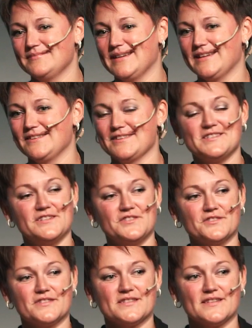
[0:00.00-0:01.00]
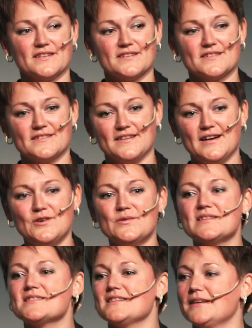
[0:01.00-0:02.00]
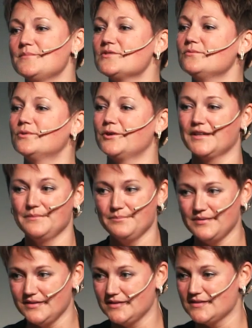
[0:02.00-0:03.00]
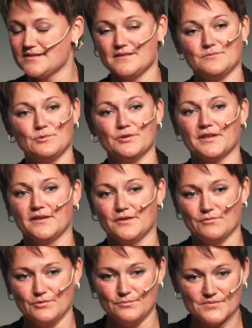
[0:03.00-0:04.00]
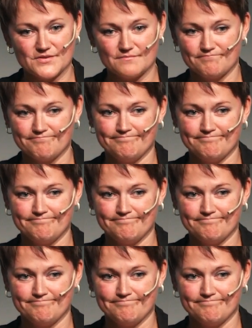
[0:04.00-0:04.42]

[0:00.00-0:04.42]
and the teacher says, now it's time to work in pairs and work in groups.